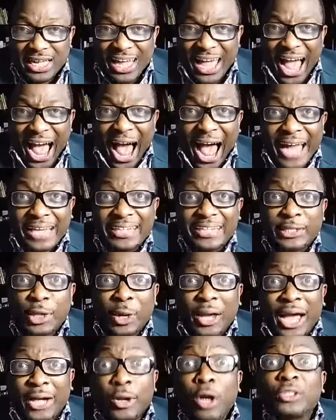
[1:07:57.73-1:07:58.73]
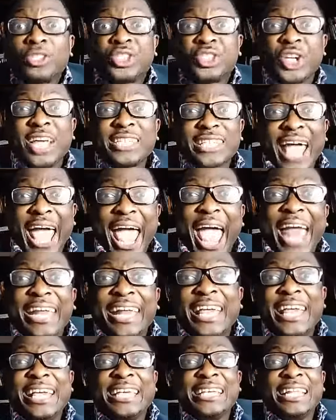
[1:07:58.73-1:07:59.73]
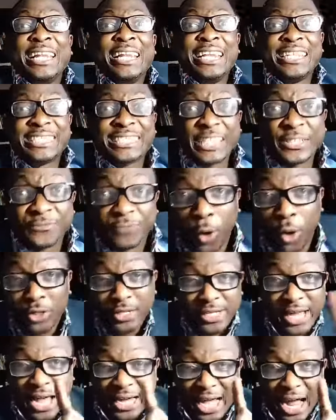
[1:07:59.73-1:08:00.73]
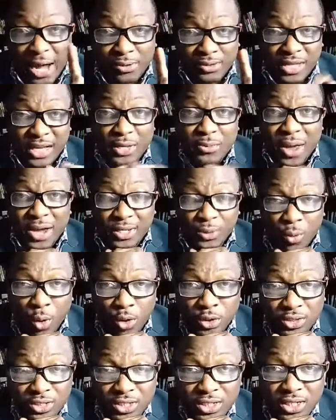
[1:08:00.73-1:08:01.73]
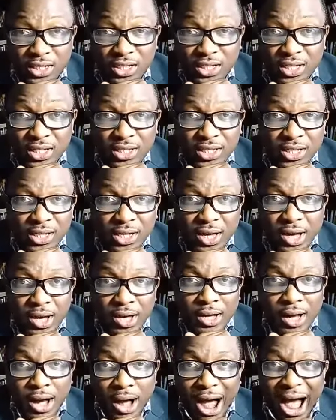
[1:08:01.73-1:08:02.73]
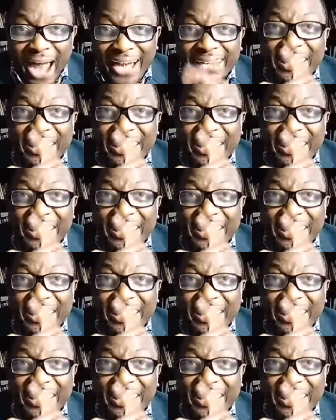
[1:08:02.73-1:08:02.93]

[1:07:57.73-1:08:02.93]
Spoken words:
and they cannot trace any illicit fund in their account anywhere in the world, and